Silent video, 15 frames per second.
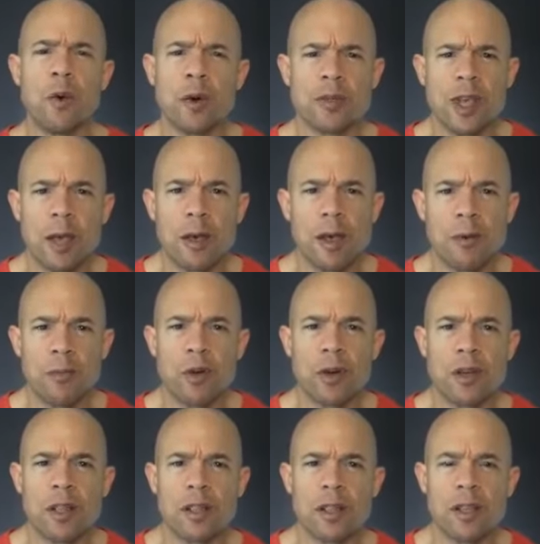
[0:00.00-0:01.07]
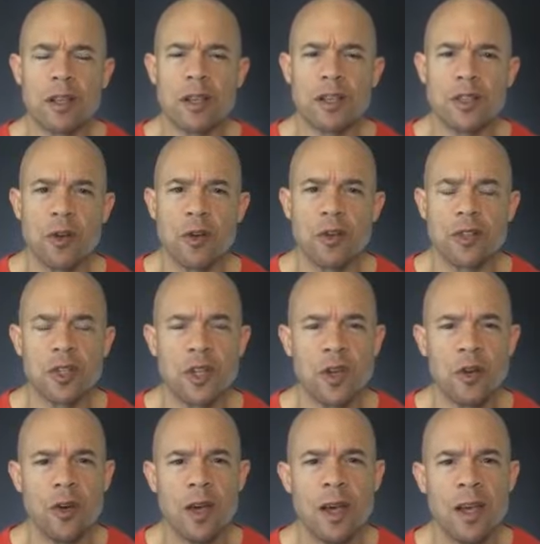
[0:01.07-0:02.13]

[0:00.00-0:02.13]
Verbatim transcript: What was I put on this earth to do?